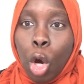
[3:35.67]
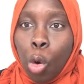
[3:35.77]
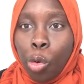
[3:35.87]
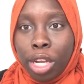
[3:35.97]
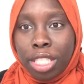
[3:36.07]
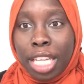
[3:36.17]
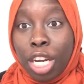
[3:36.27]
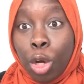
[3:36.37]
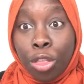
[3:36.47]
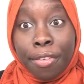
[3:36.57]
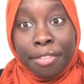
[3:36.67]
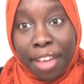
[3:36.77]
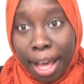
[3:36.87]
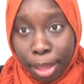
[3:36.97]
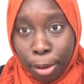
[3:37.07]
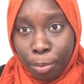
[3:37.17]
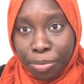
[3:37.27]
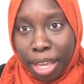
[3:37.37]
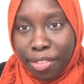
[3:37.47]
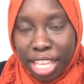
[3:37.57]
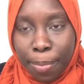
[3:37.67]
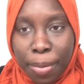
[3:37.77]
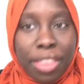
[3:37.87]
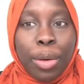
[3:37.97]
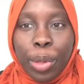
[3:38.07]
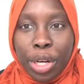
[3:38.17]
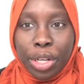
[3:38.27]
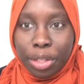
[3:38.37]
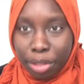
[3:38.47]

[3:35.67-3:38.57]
who does not know the value of keeping their word.